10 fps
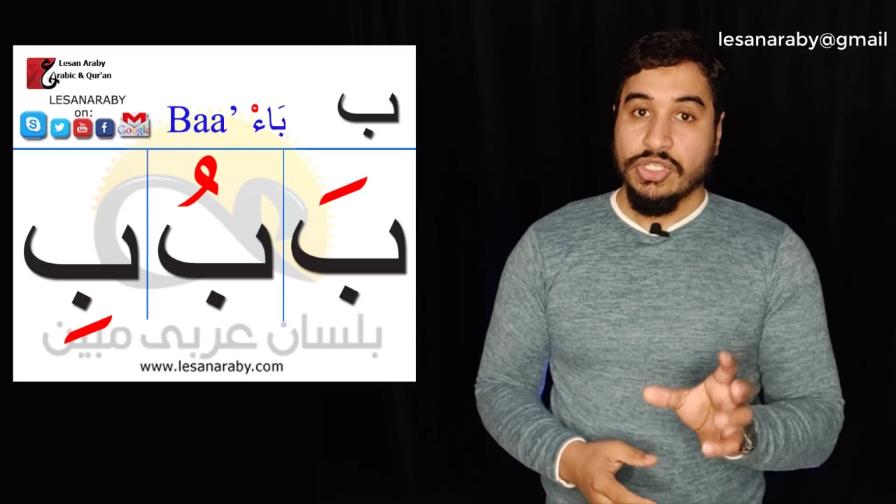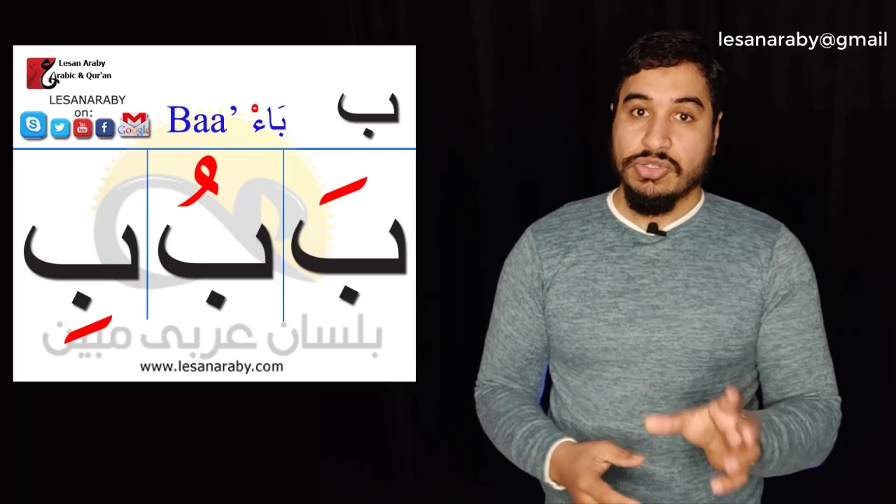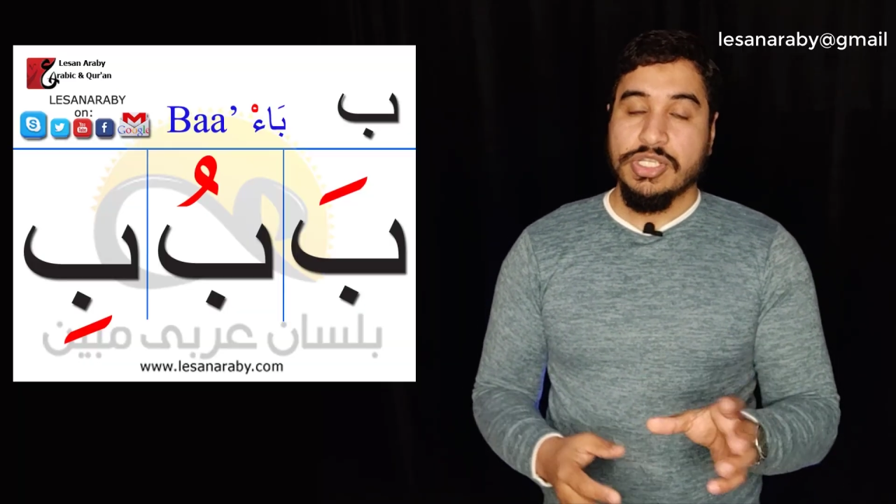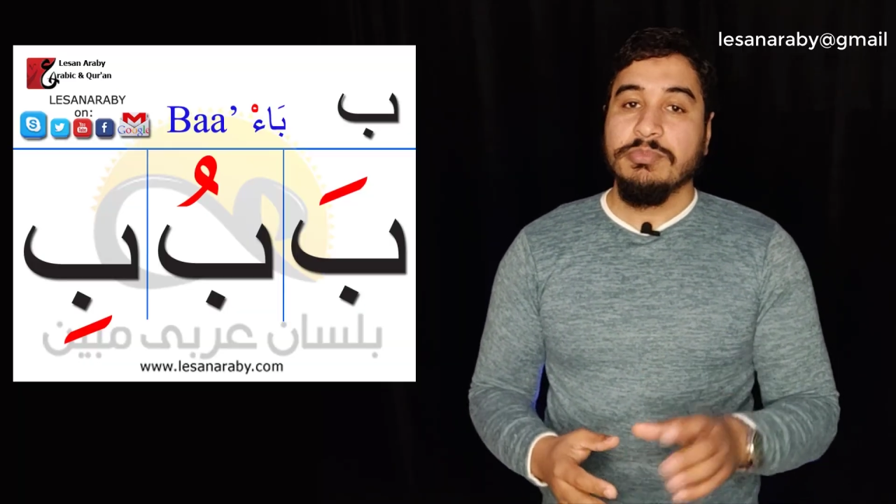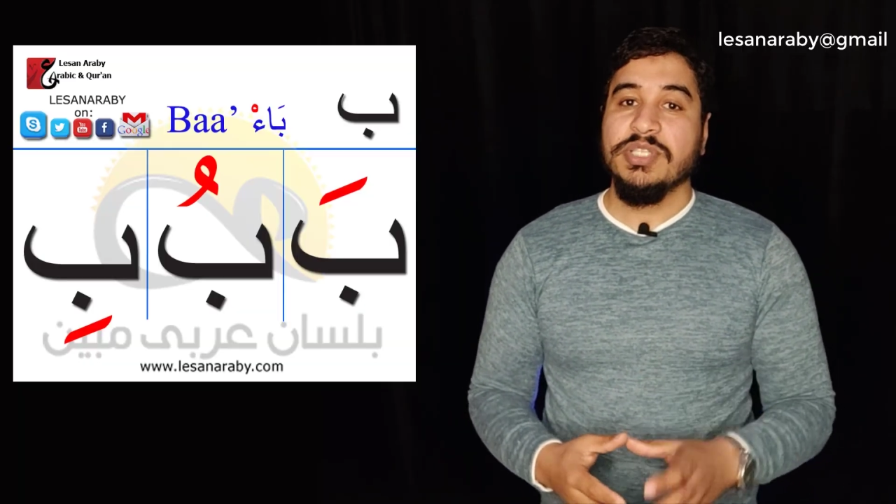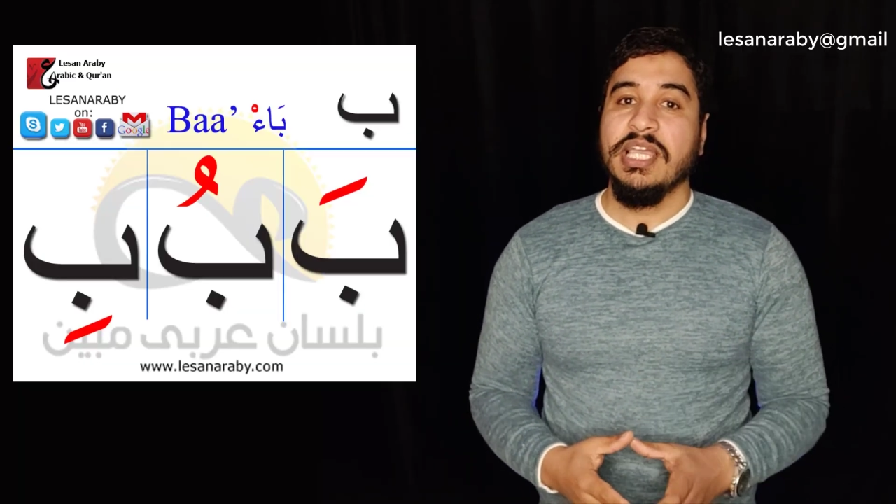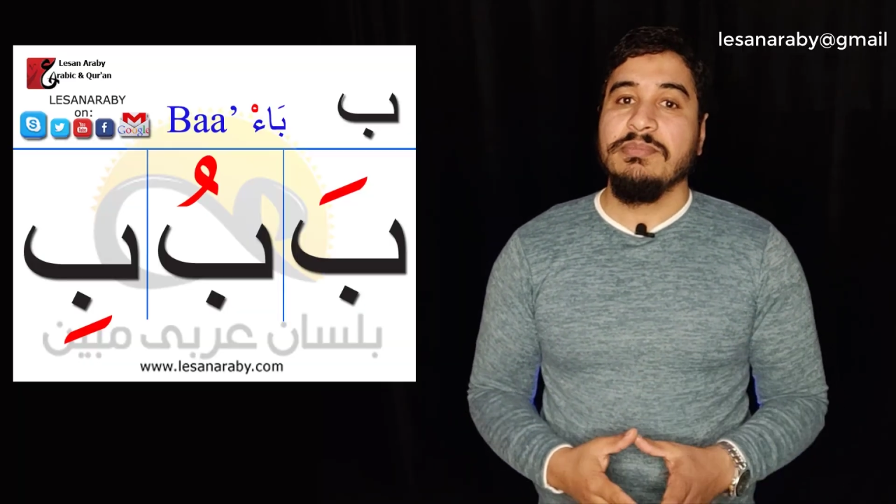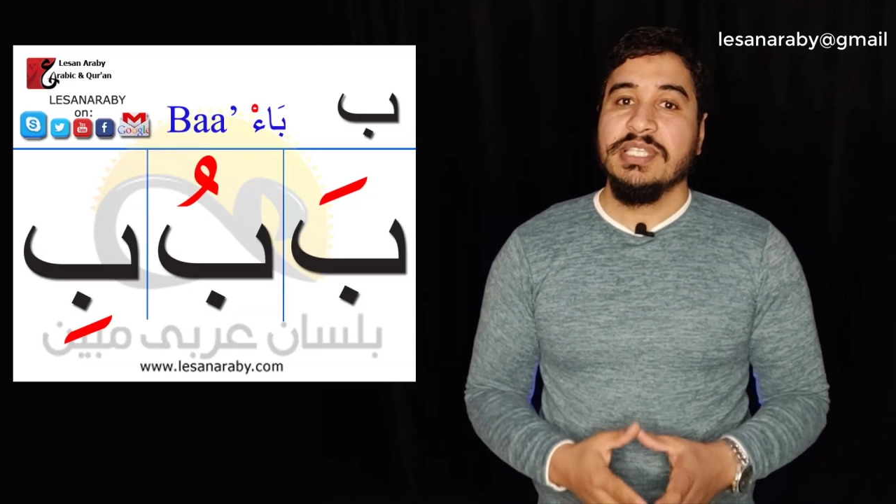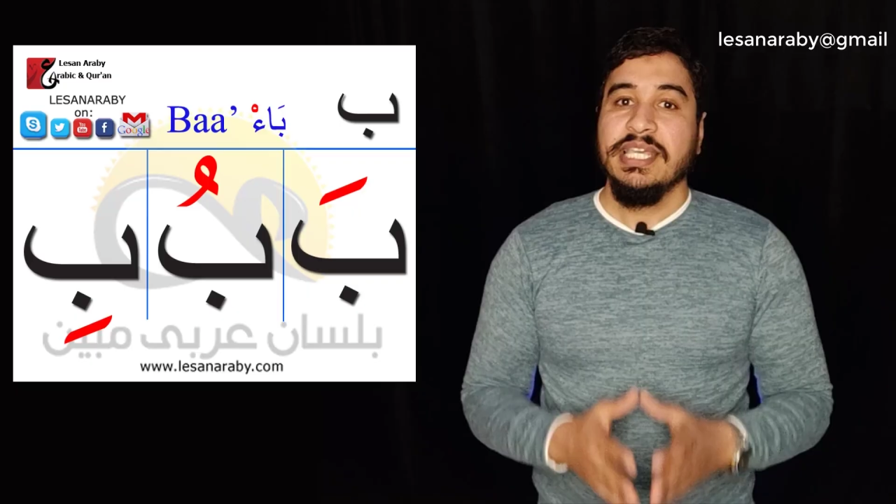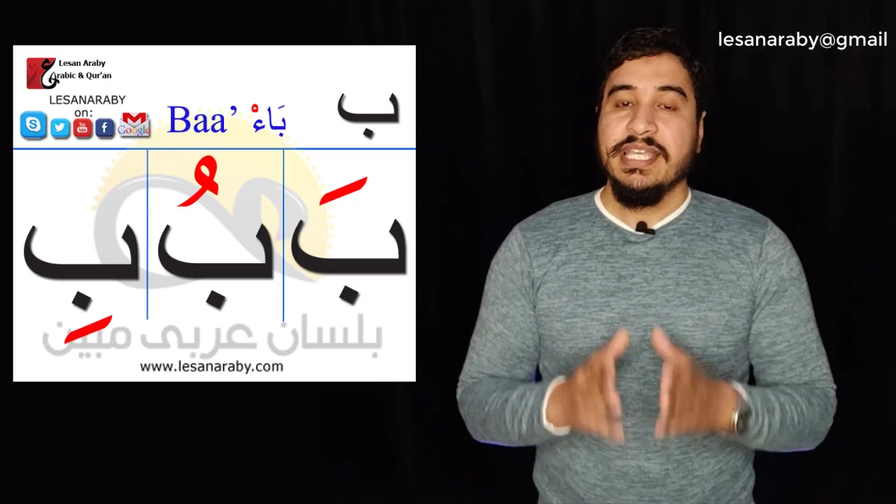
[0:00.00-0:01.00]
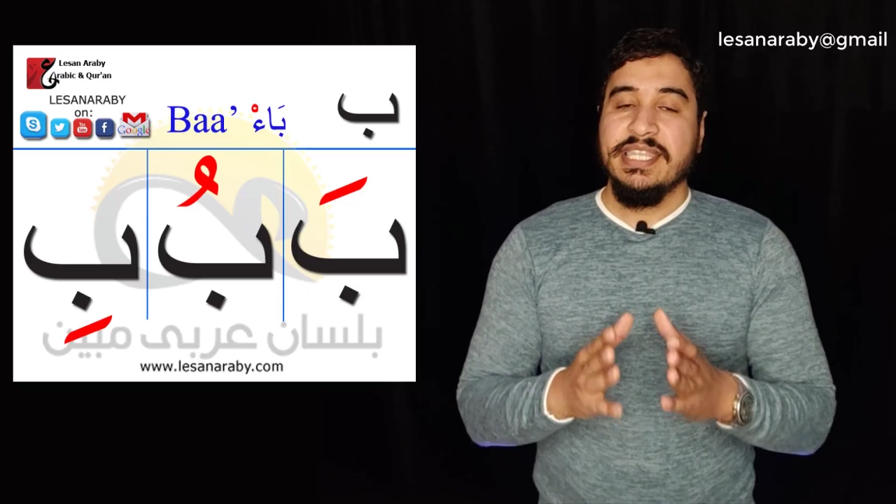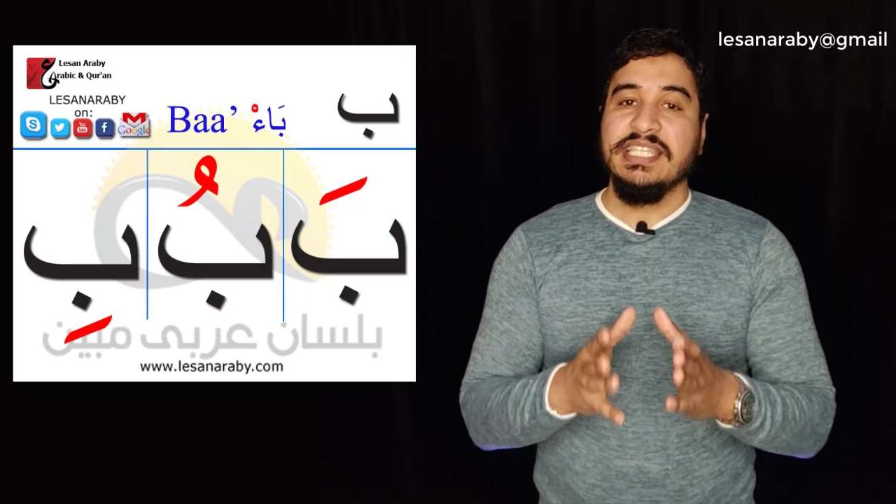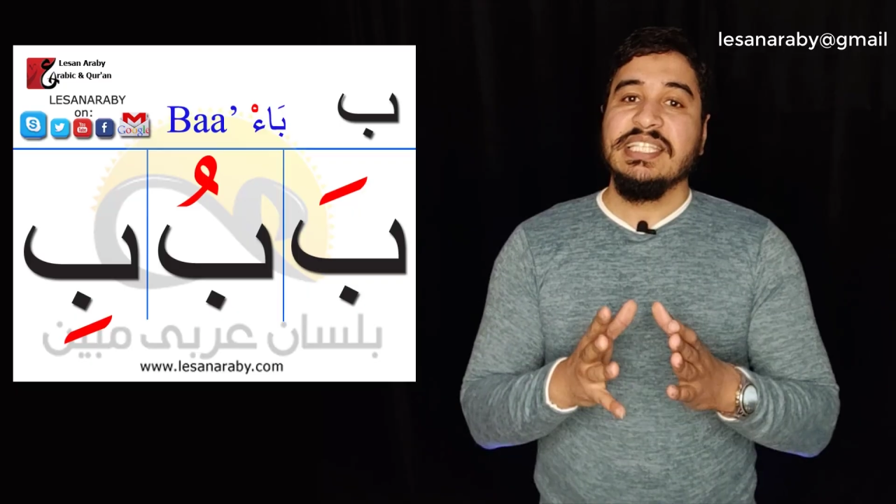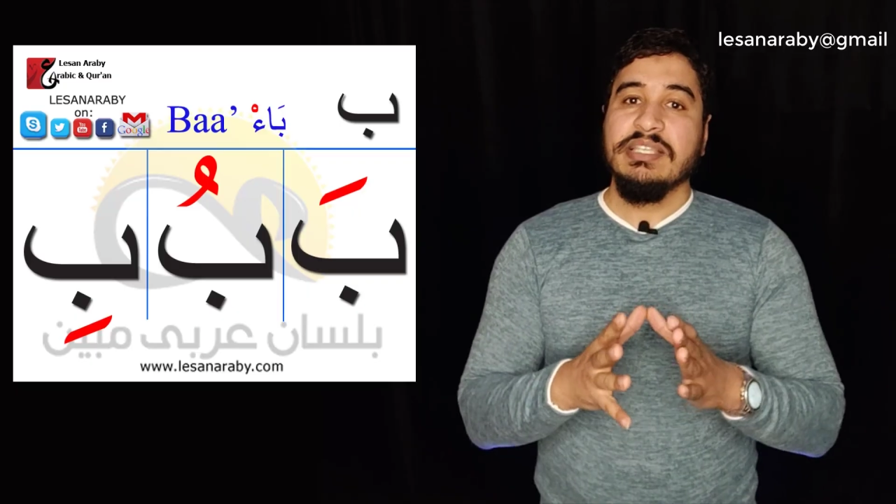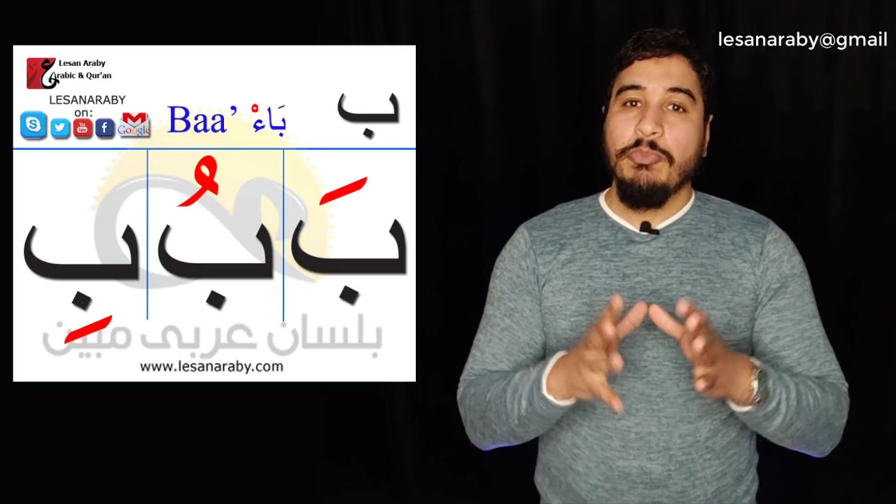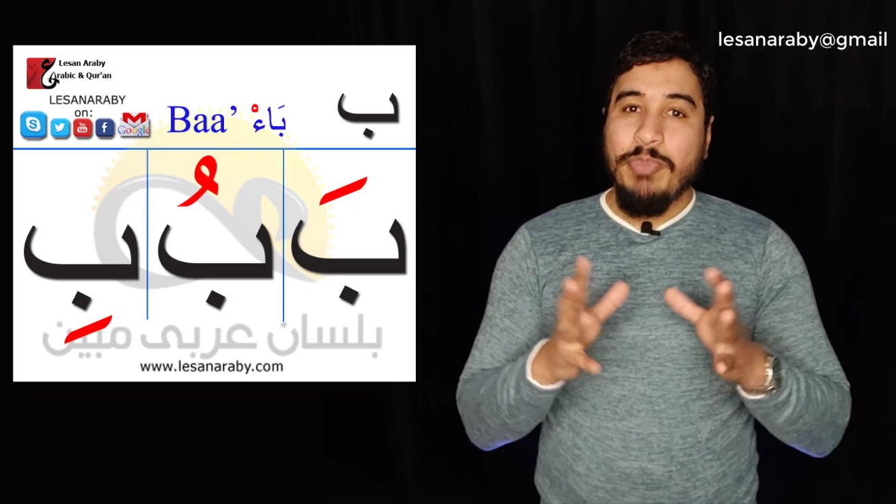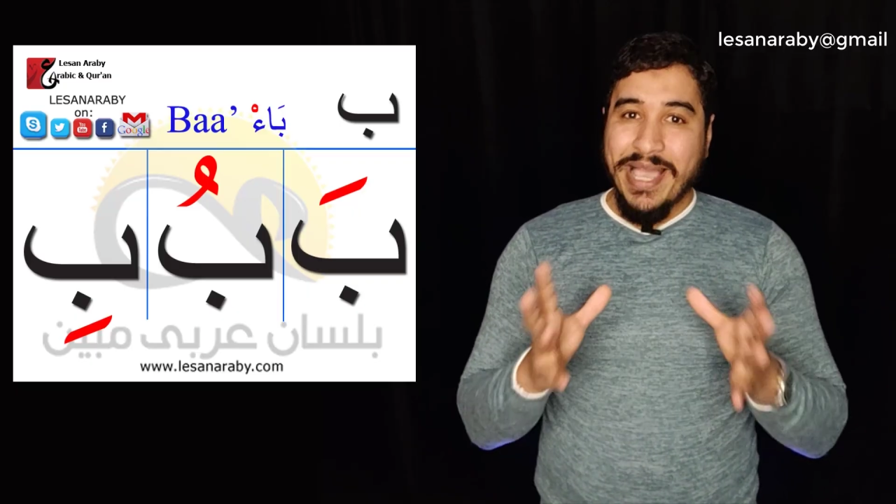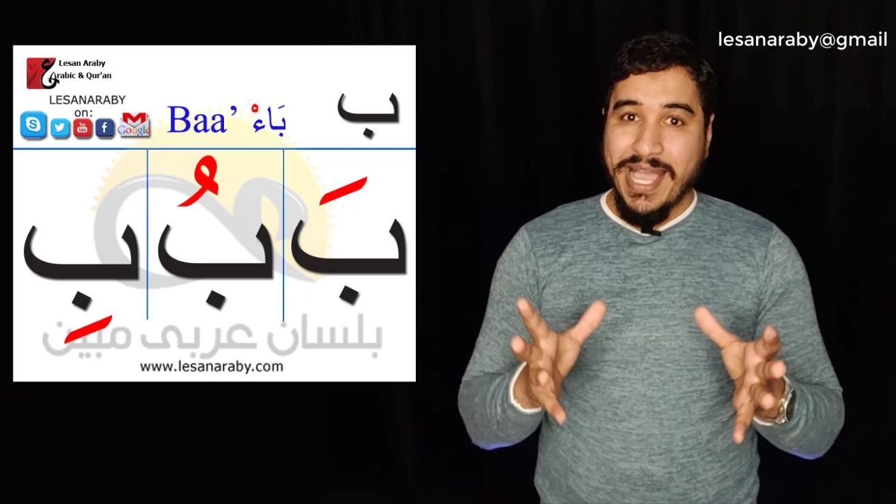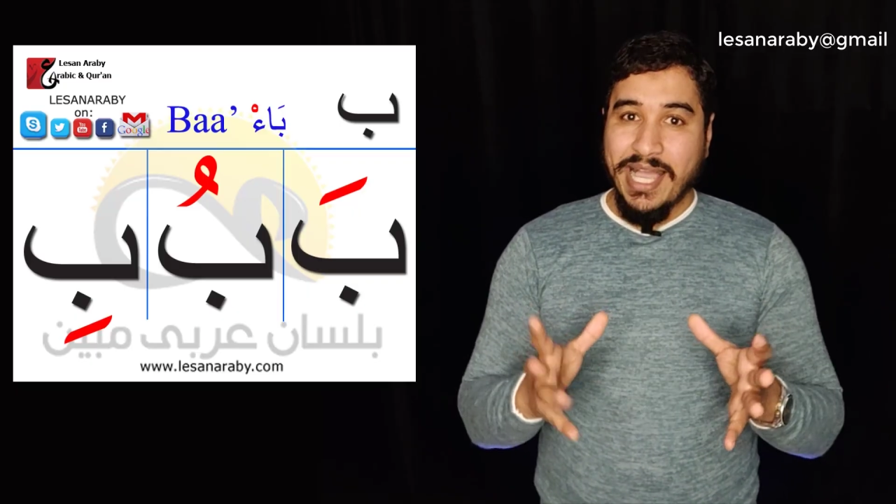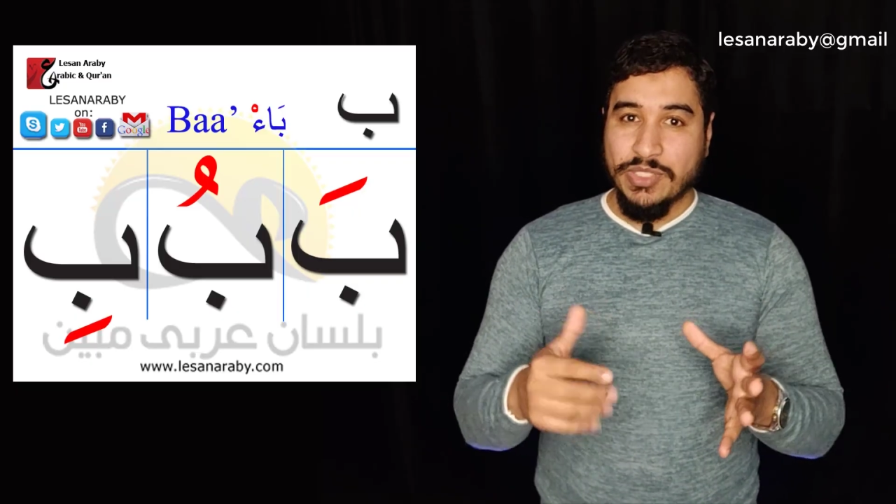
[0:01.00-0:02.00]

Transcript: So sometimes this ba,